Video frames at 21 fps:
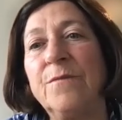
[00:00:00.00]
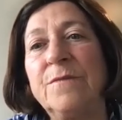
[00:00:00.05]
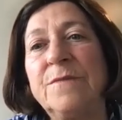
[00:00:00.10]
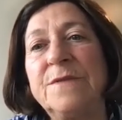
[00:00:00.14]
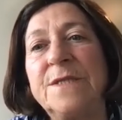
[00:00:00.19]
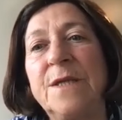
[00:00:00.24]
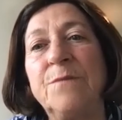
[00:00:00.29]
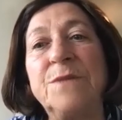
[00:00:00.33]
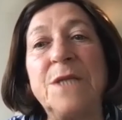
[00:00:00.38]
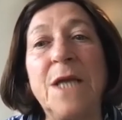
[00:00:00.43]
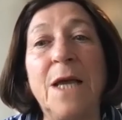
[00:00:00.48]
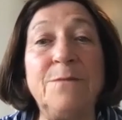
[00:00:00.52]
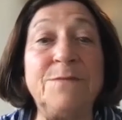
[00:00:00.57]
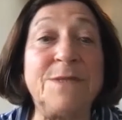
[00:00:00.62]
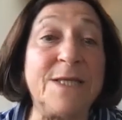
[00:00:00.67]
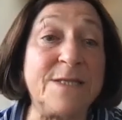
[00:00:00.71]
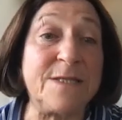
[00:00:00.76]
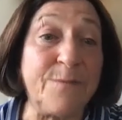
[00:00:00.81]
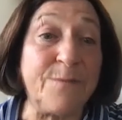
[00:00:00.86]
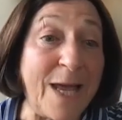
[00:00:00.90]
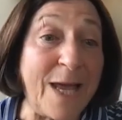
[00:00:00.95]
Sometimes
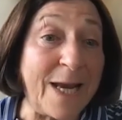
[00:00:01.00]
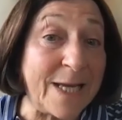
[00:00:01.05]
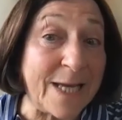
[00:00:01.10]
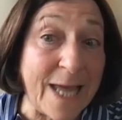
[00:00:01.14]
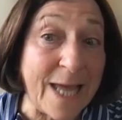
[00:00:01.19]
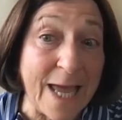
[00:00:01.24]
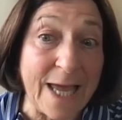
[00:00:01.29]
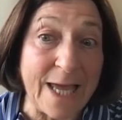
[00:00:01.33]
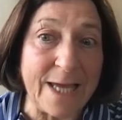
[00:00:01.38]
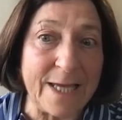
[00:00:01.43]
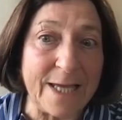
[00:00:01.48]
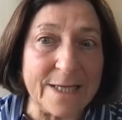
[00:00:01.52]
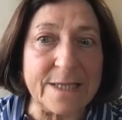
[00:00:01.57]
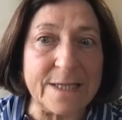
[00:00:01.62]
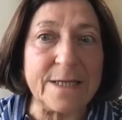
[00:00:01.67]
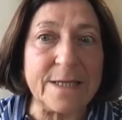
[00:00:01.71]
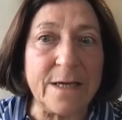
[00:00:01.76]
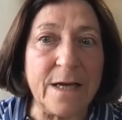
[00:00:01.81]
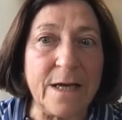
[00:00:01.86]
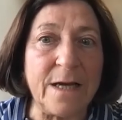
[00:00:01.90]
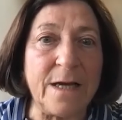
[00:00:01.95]
it's Medicaid.
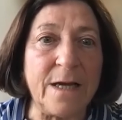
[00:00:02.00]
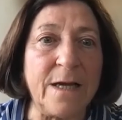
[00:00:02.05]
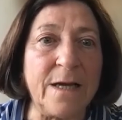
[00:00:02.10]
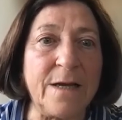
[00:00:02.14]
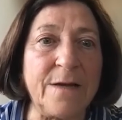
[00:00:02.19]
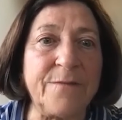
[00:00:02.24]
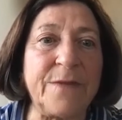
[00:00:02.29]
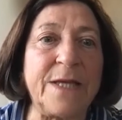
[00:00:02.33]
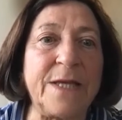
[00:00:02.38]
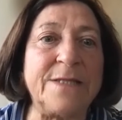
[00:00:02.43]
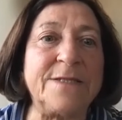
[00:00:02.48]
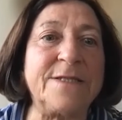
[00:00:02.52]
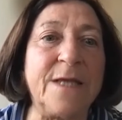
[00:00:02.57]
In